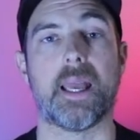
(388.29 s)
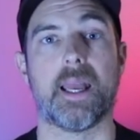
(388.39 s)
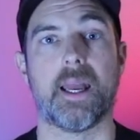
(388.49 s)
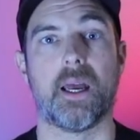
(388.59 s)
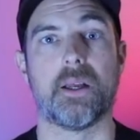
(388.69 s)

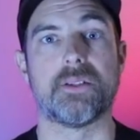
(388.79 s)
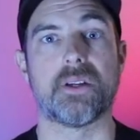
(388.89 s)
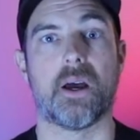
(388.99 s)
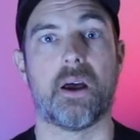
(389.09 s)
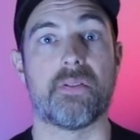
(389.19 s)

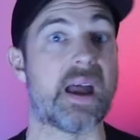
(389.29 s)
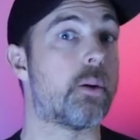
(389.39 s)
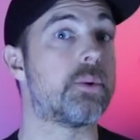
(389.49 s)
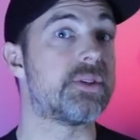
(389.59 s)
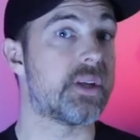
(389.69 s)
and uh,
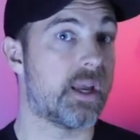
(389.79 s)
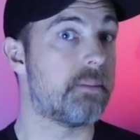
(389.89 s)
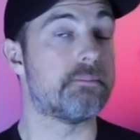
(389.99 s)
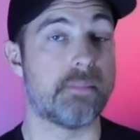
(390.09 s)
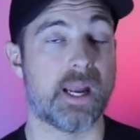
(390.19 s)
that was
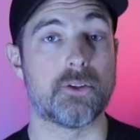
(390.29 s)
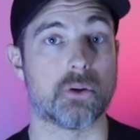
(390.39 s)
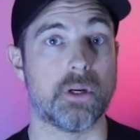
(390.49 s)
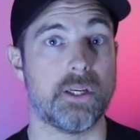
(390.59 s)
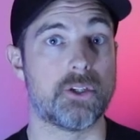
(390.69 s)
a
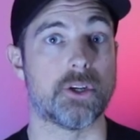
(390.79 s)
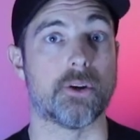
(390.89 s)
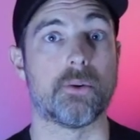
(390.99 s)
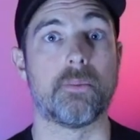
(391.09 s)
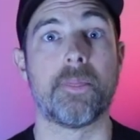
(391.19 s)
major
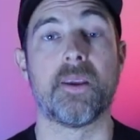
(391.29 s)
issue.